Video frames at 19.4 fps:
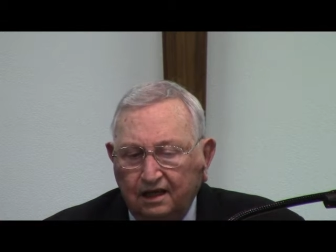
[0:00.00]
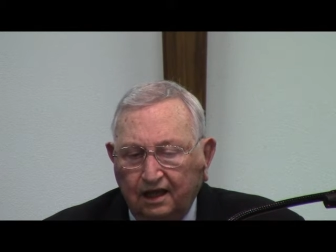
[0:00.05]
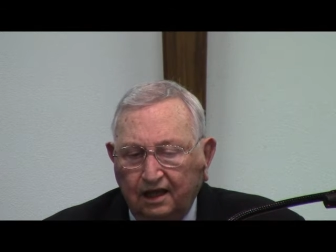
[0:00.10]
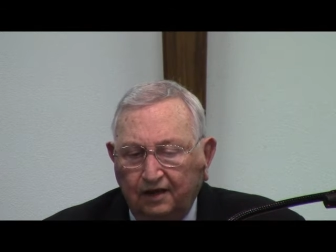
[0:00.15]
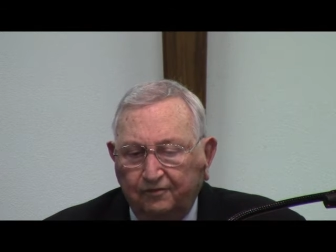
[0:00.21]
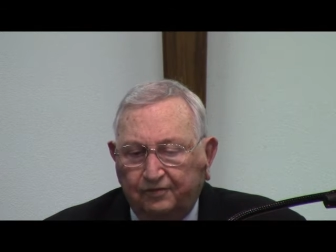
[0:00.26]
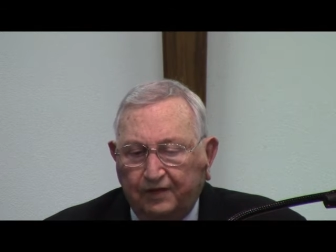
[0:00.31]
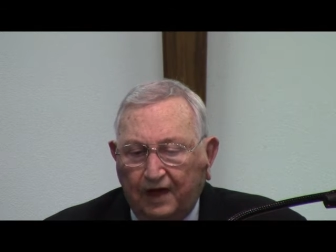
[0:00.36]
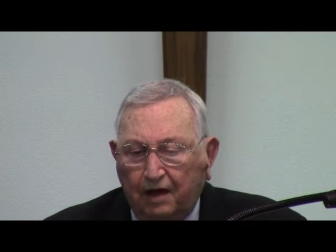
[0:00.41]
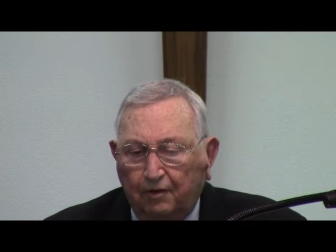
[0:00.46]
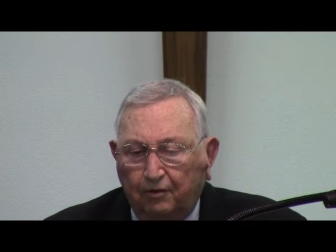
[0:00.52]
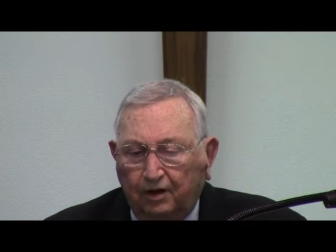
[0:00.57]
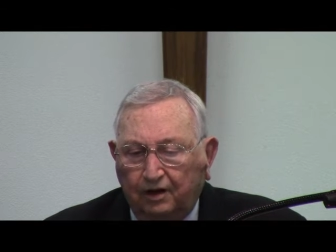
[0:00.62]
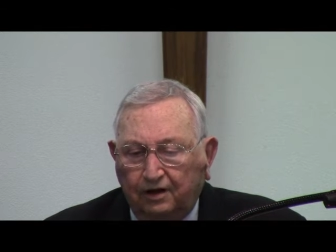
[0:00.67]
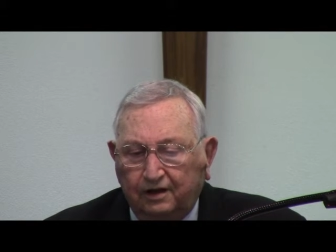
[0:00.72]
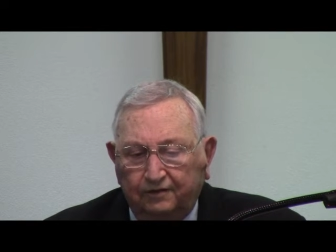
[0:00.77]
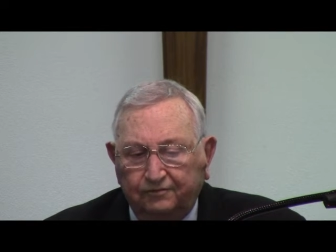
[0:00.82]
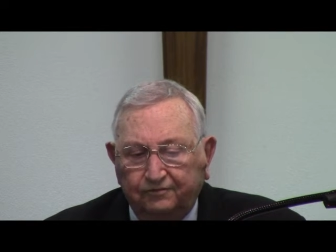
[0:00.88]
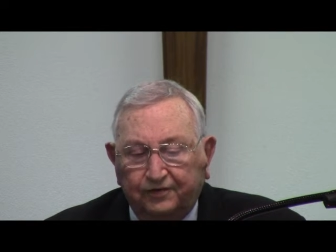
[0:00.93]
if thou
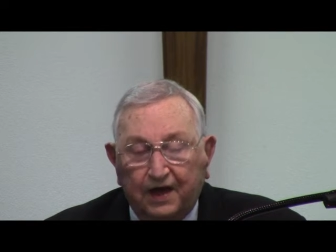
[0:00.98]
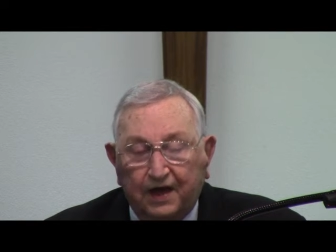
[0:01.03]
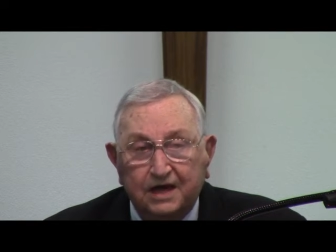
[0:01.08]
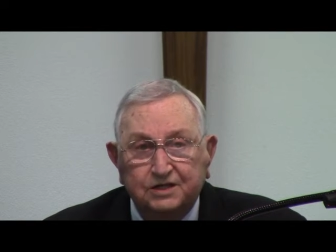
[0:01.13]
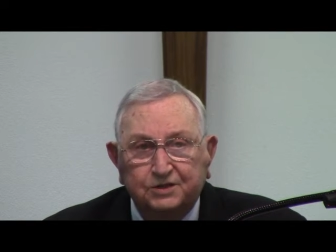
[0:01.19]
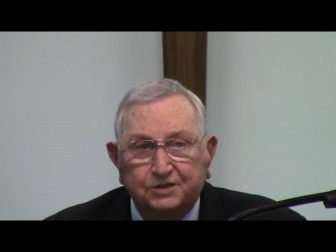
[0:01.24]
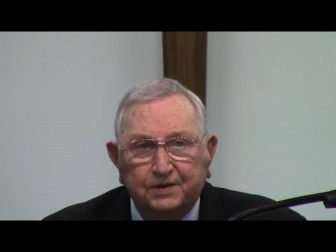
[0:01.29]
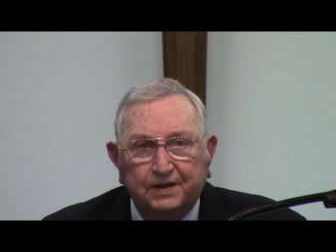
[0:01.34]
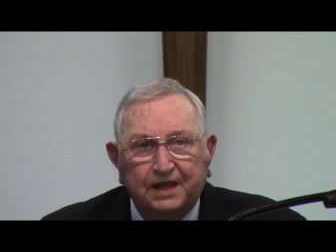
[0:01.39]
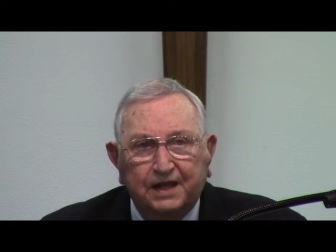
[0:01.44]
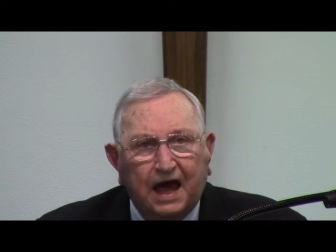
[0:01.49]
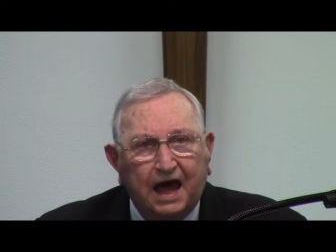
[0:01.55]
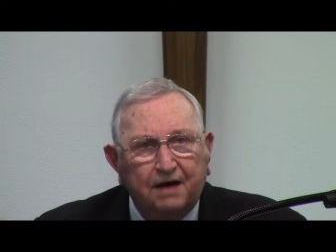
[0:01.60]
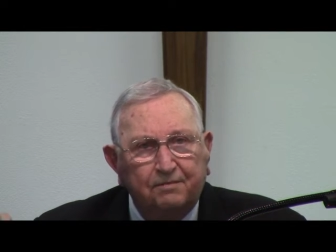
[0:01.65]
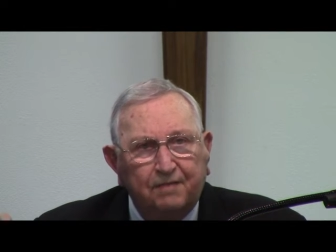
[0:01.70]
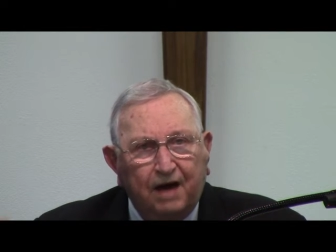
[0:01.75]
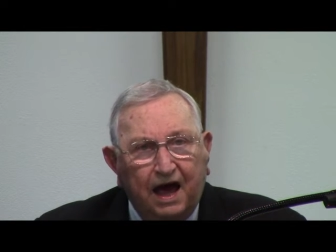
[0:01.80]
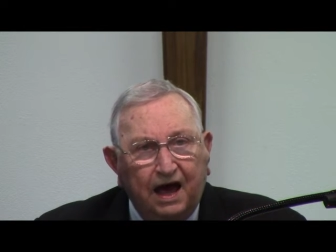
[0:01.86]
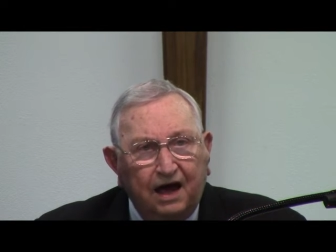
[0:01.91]
wilt confess with
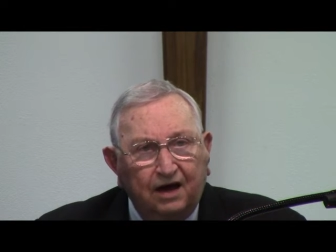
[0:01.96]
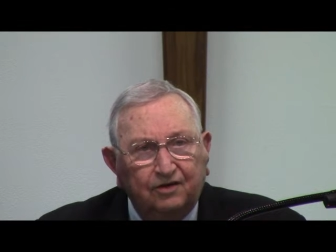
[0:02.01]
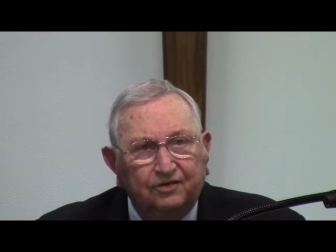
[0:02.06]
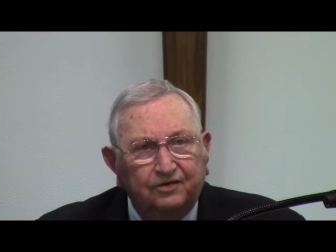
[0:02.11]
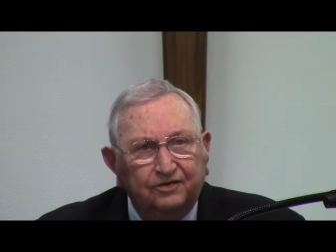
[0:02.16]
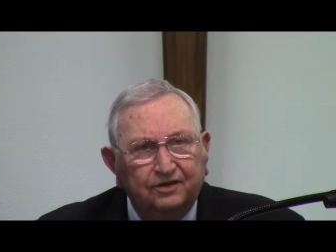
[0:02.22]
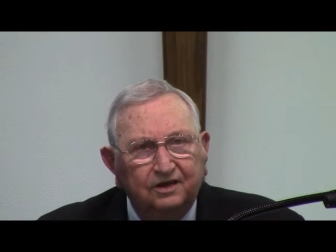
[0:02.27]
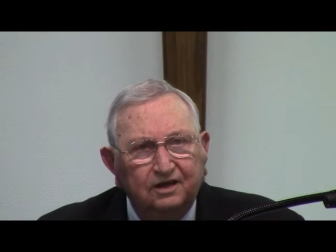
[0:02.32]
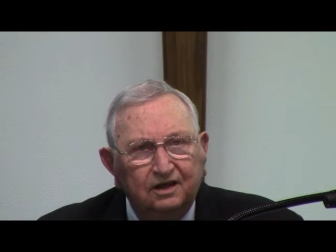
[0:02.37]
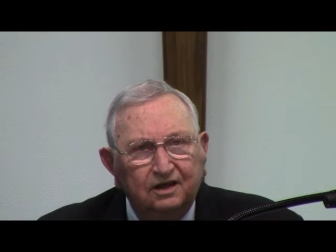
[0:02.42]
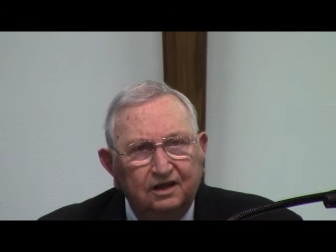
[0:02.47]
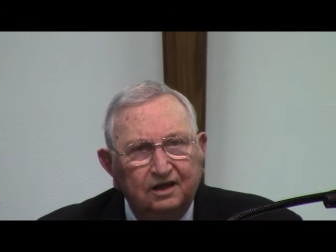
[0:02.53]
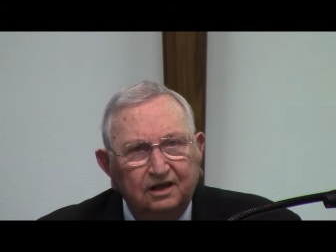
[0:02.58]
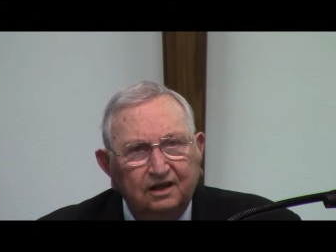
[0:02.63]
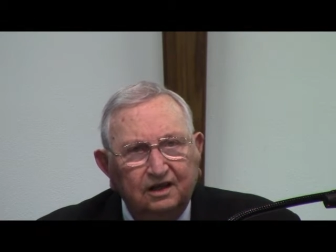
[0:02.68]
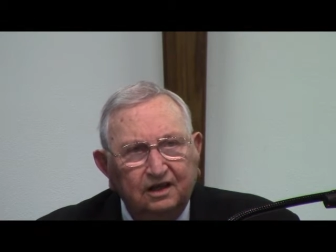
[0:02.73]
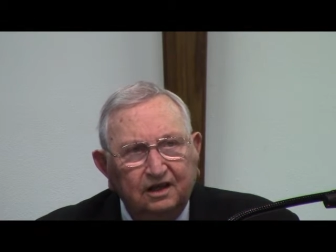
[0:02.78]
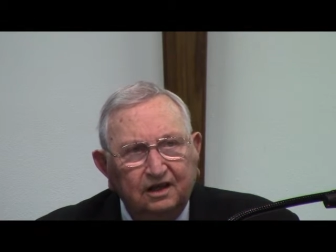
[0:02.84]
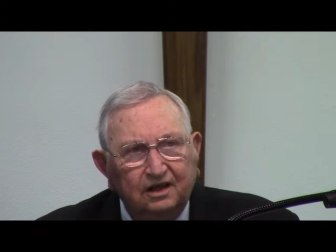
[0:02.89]
thy mouth
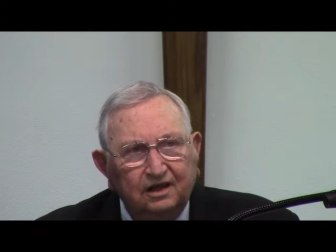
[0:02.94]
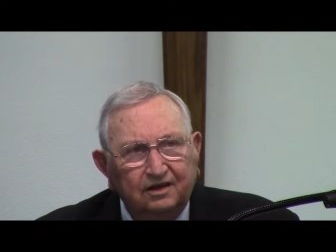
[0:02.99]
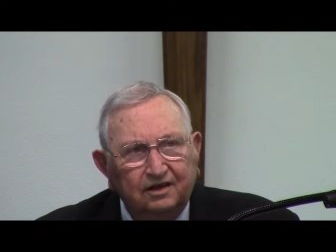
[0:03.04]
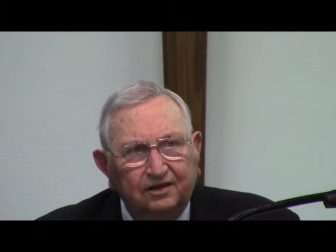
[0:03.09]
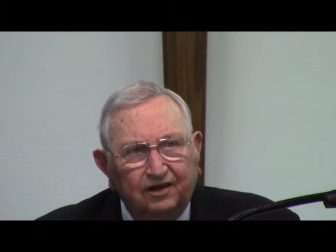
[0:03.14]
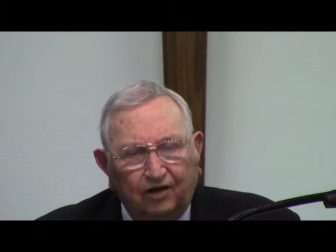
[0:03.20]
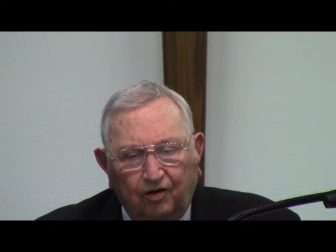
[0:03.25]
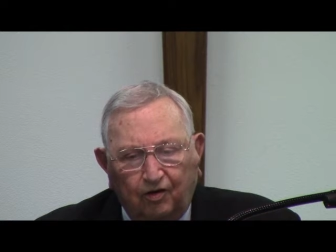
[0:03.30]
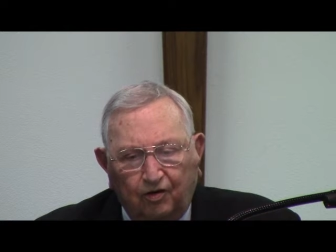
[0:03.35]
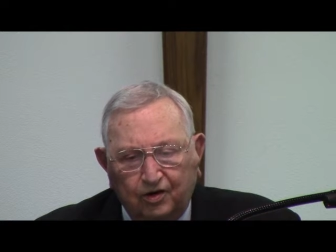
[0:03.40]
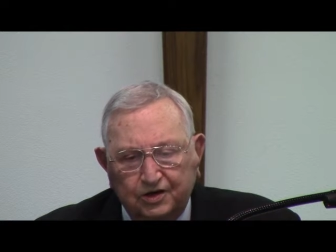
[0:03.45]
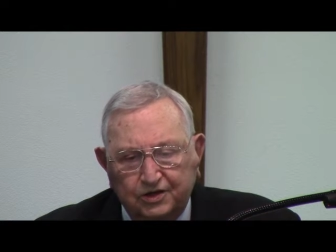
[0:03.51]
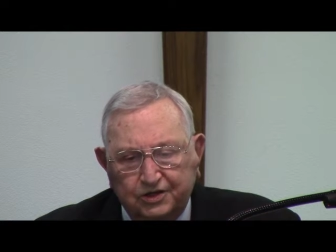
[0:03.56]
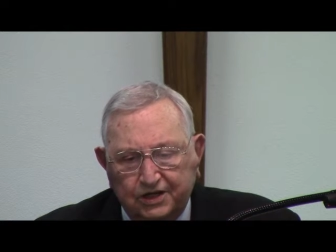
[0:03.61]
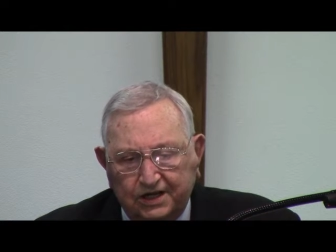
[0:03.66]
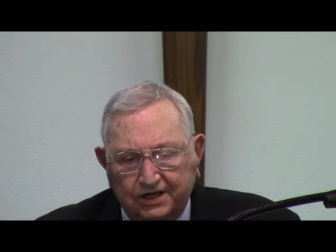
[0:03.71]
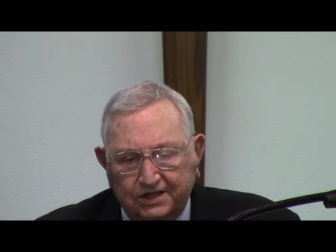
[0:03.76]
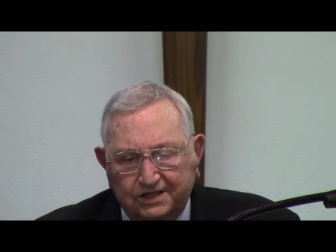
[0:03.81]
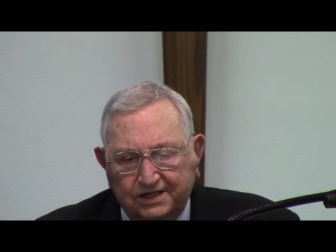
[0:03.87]
the Lord
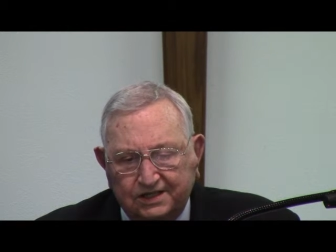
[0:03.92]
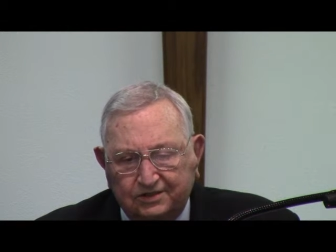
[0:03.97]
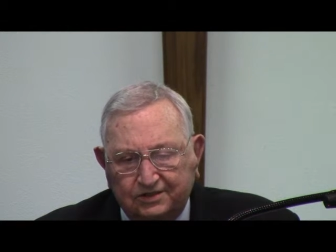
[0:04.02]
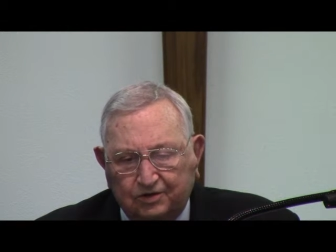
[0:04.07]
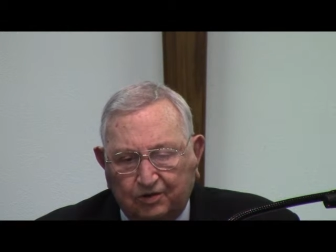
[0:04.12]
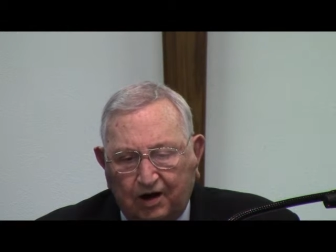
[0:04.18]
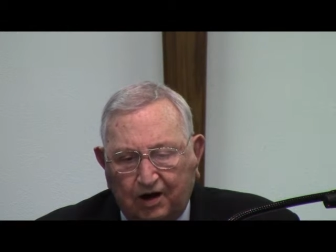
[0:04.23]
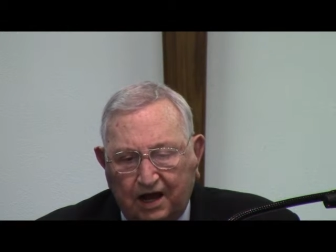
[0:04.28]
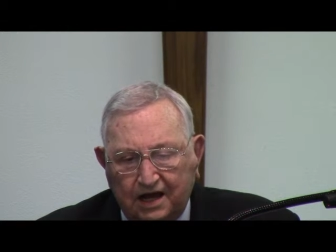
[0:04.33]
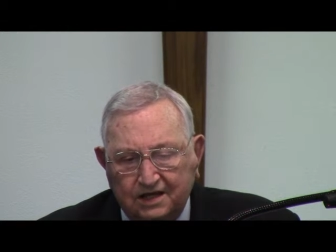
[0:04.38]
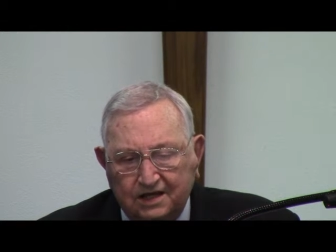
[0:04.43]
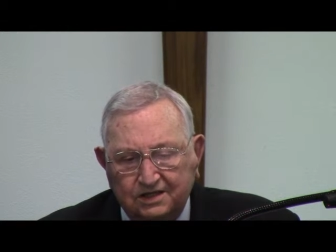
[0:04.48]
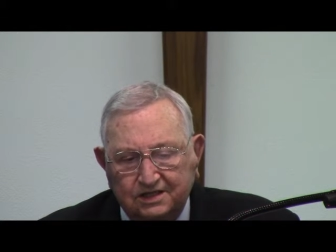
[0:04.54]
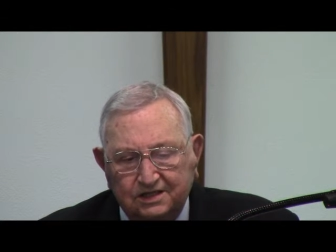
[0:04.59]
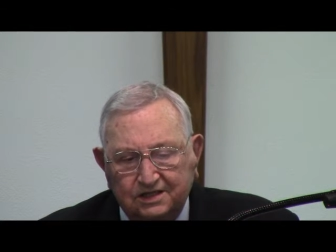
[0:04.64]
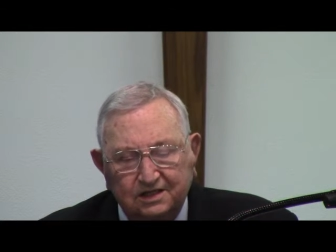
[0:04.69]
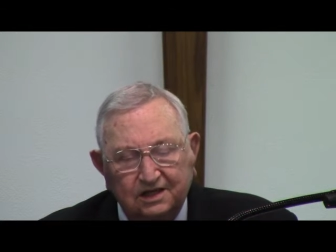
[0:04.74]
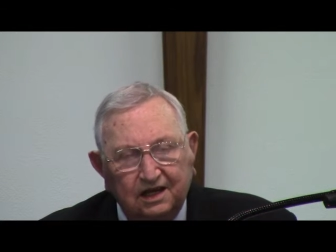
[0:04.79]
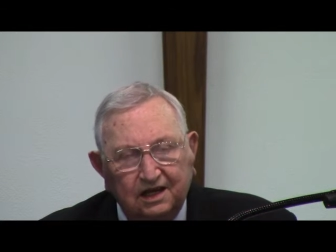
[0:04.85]
Jesus
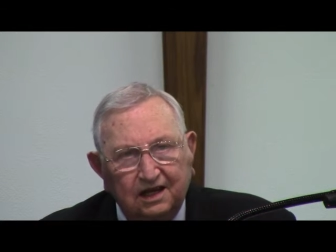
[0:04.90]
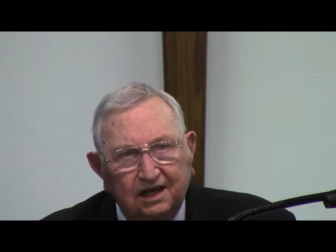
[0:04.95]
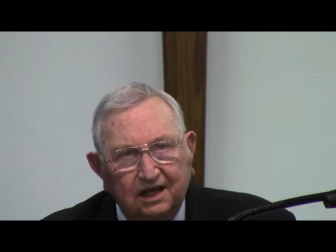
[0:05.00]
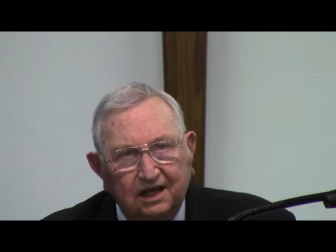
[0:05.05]
Christ